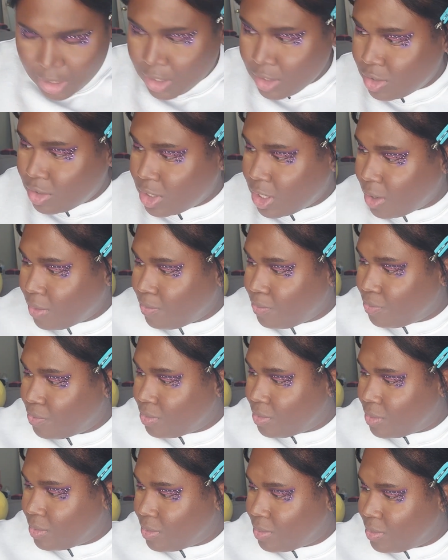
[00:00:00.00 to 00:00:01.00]
So
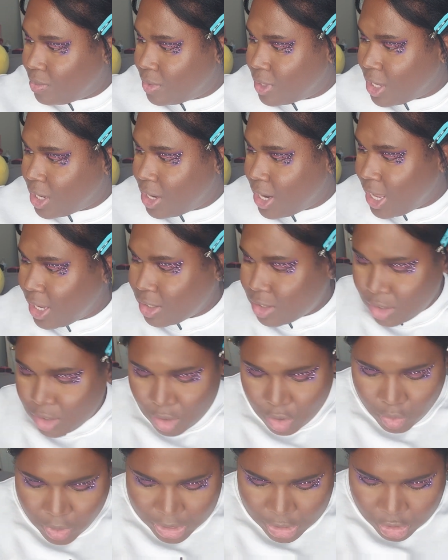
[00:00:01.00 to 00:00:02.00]
the
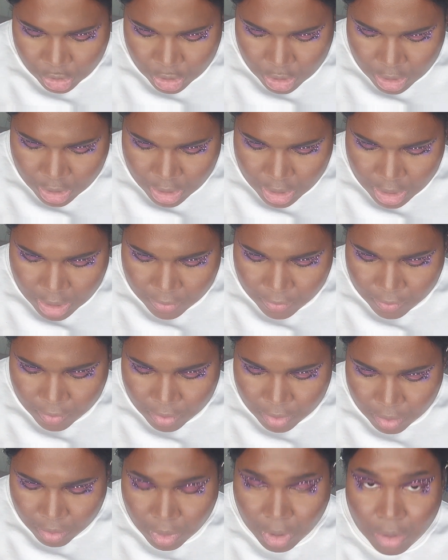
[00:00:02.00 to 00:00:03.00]
next question
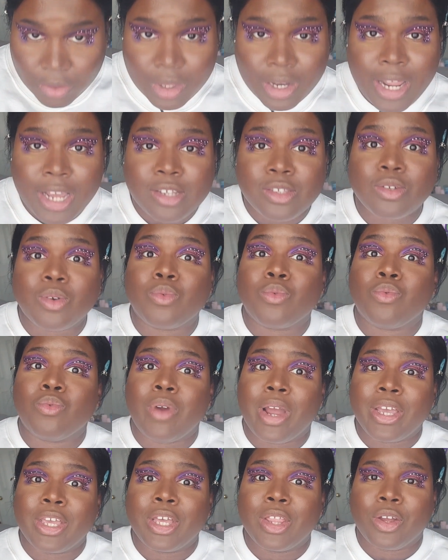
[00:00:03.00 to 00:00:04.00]
the next
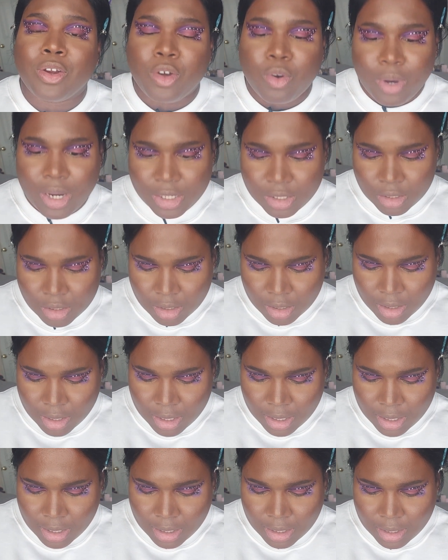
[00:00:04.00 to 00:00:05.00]
regular question
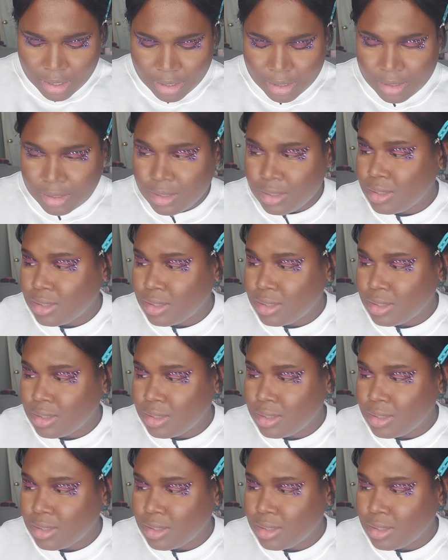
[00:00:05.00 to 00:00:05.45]
is,